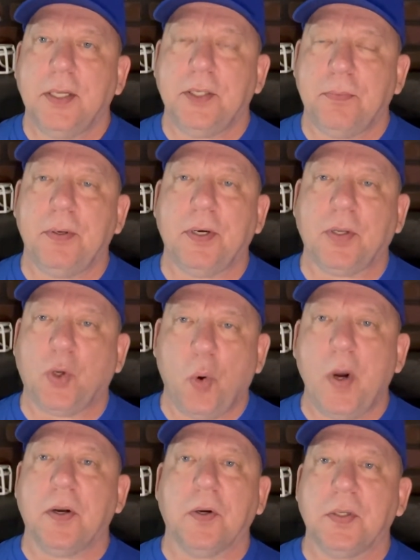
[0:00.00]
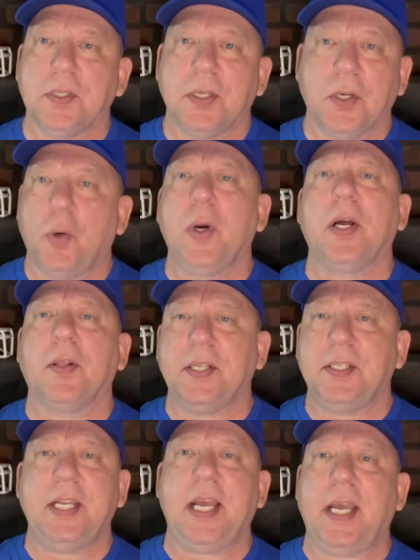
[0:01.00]
to put quitters who quit on the
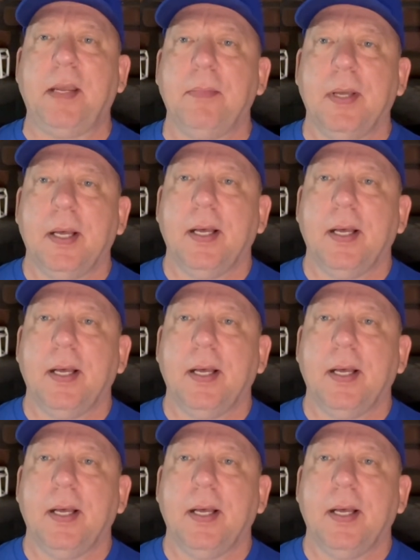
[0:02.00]
team.